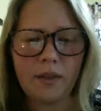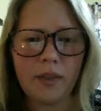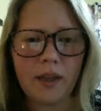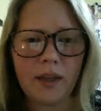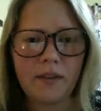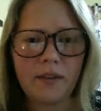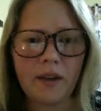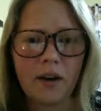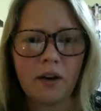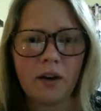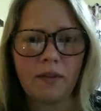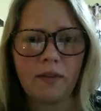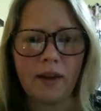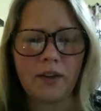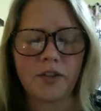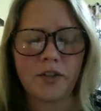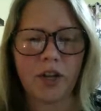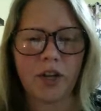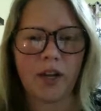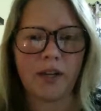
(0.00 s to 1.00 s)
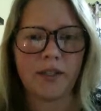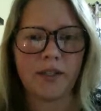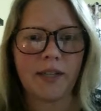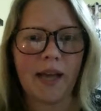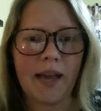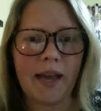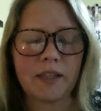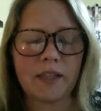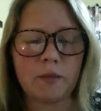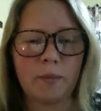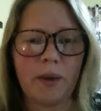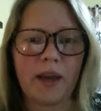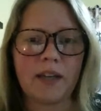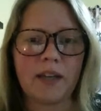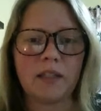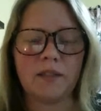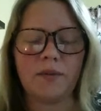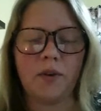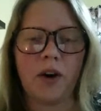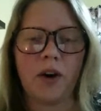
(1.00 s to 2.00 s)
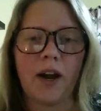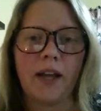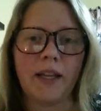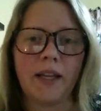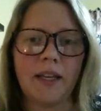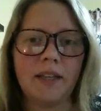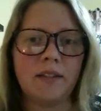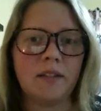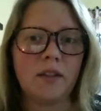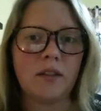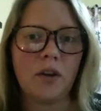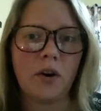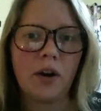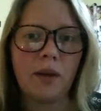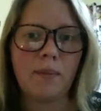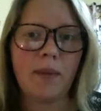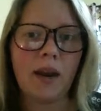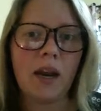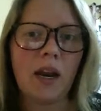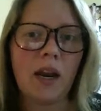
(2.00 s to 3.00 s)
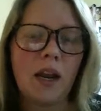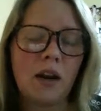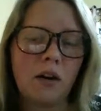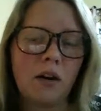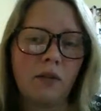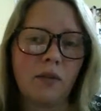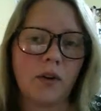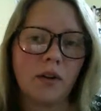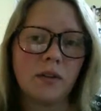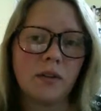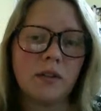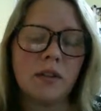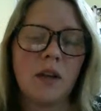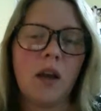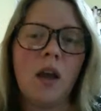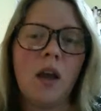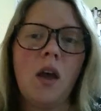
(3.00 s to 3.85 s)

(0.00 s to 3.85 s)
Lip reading: This intervention takes place for at least 30-minute intervals